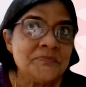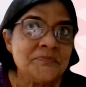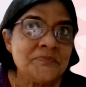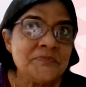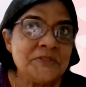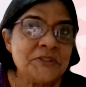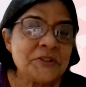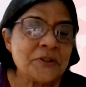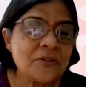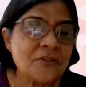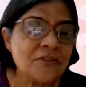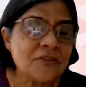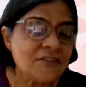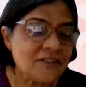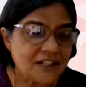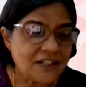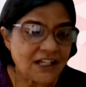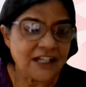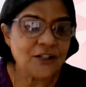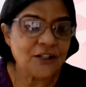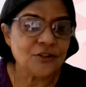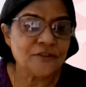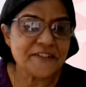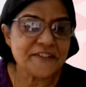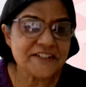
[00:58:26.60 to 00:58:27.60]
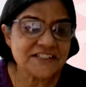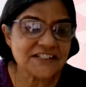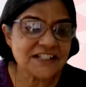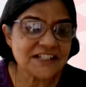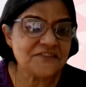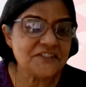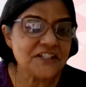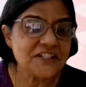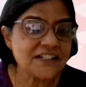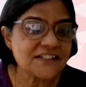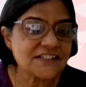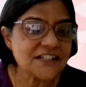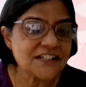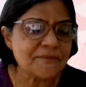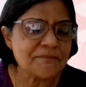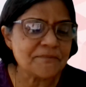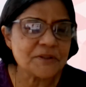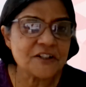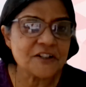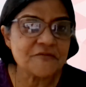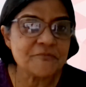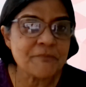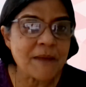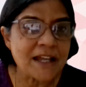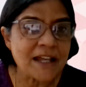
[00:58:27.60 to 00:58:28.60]
you know, I always give the
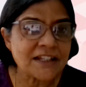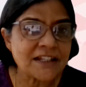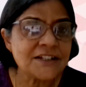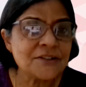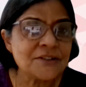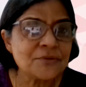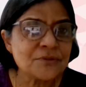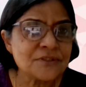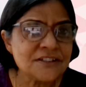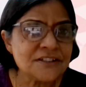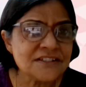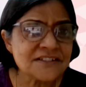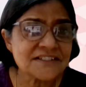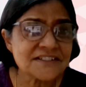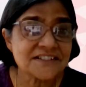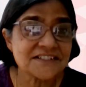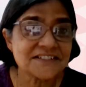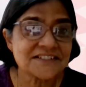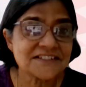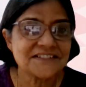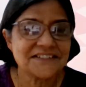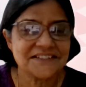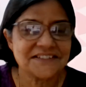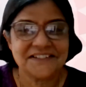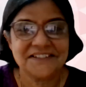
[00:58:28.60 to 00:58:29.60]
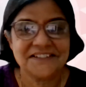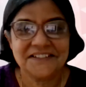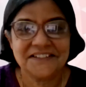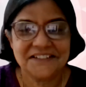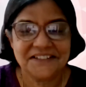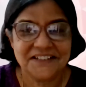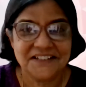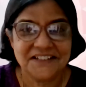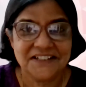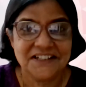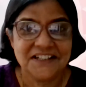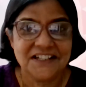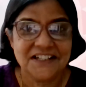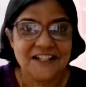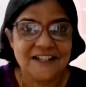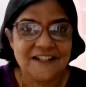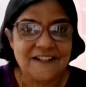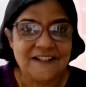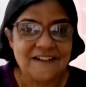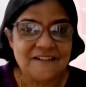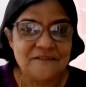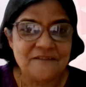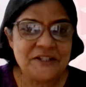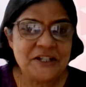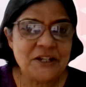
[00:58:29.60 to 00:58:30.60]
example of Maggi noodles.
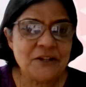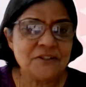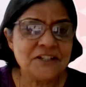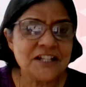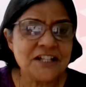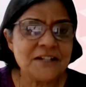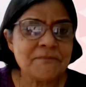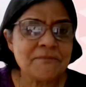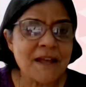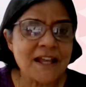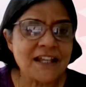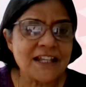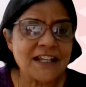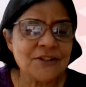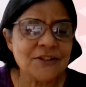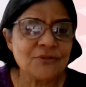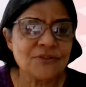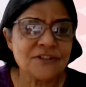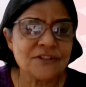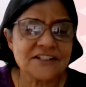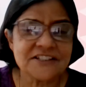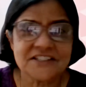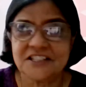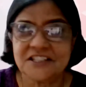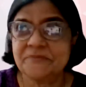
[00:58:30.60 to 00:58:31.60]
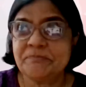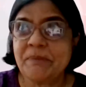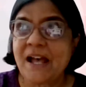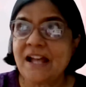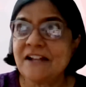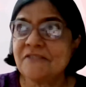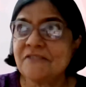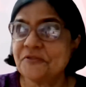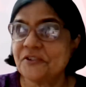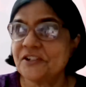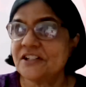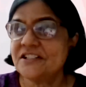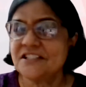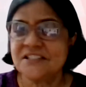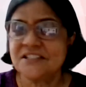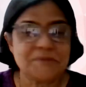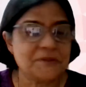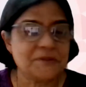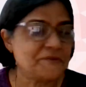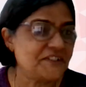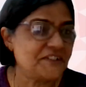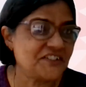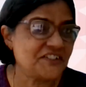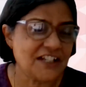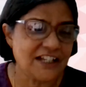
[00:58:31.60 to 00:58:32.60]
We know that Maggi noodles is bad for us,
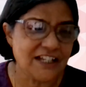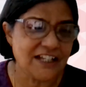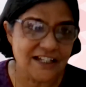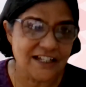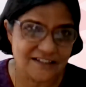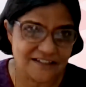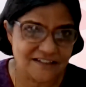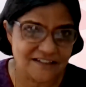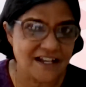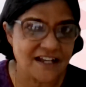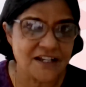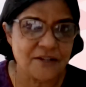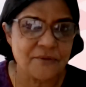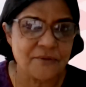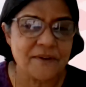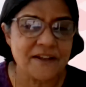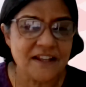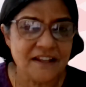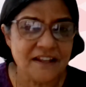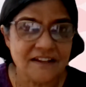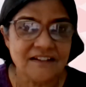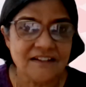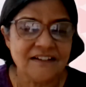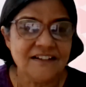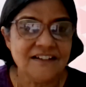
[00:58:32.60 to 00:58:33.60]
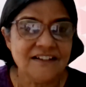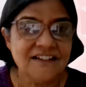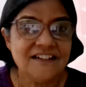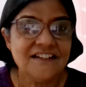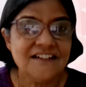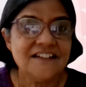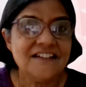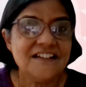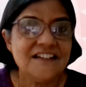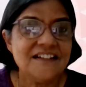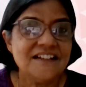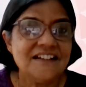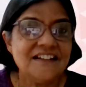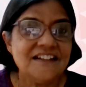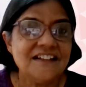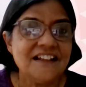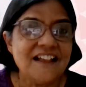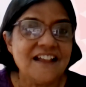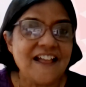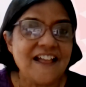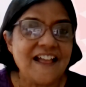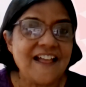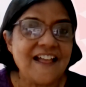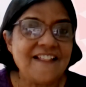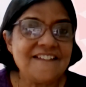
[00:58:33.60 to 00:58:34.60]
but we still eat it anyway.
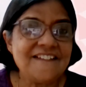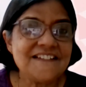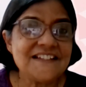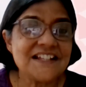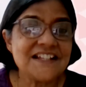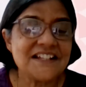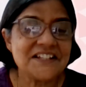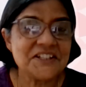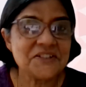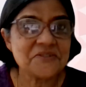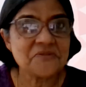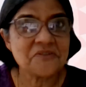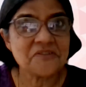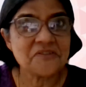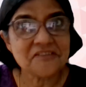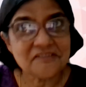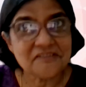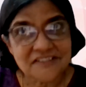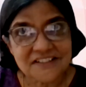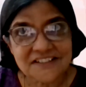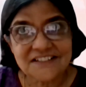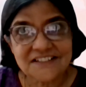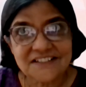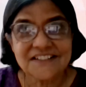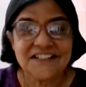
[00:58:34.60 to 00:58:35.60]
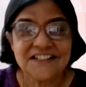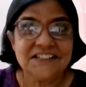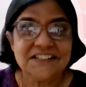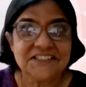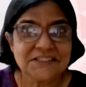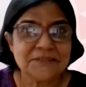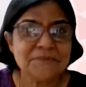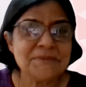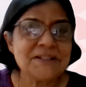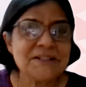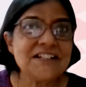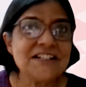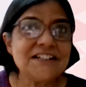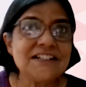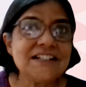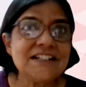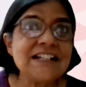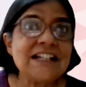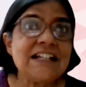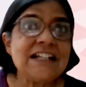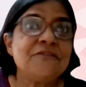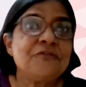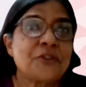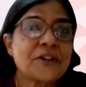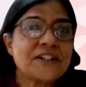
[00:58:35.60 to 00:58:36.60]
And, you know,
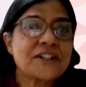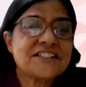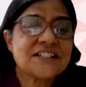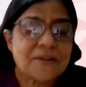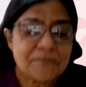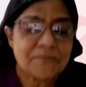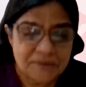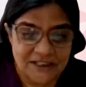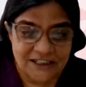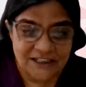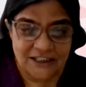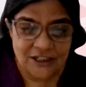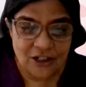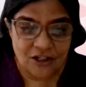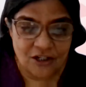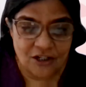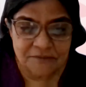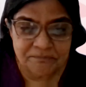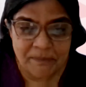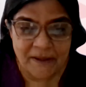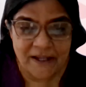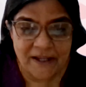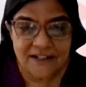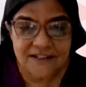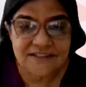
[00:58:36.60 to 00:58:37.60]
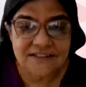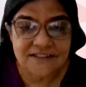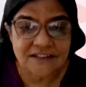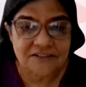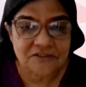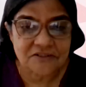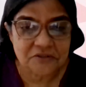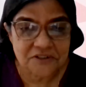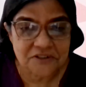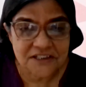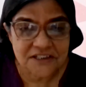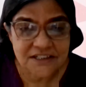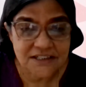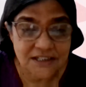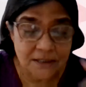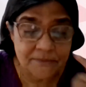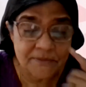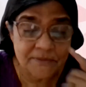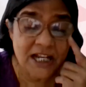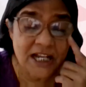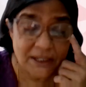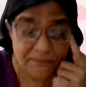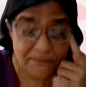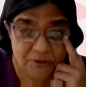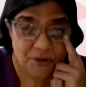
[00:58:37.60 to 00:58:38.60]
similarly, for example, cloth pads are good. I
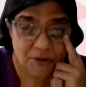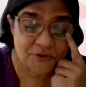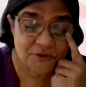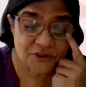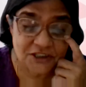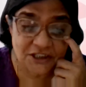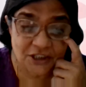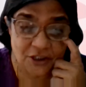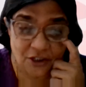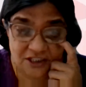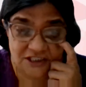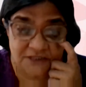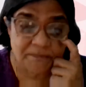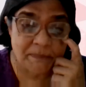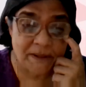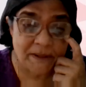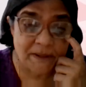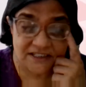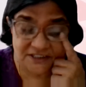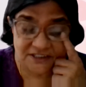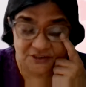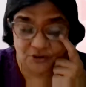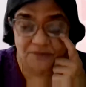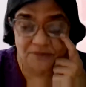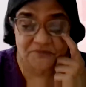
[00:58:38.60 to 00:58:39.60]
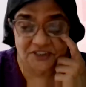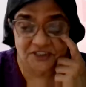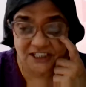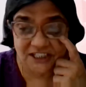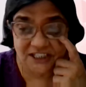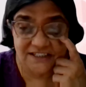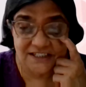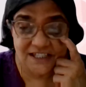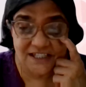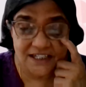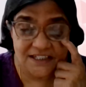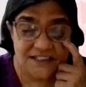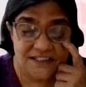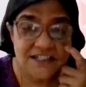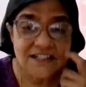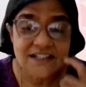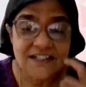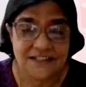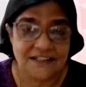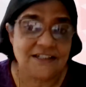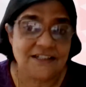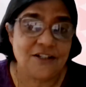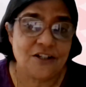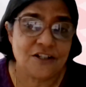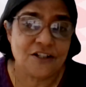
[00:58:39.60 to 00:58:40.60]
mean, I promote cloth pads, so I'm saying that
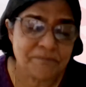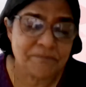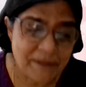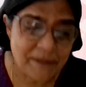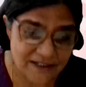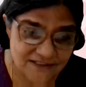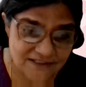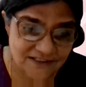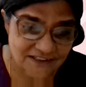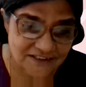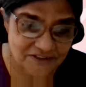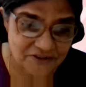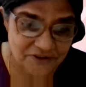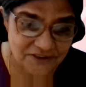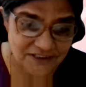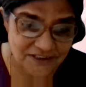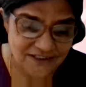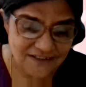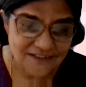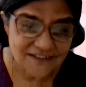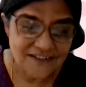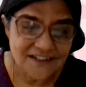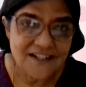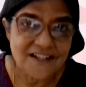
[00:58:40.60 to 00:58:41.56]
cloth pads are good.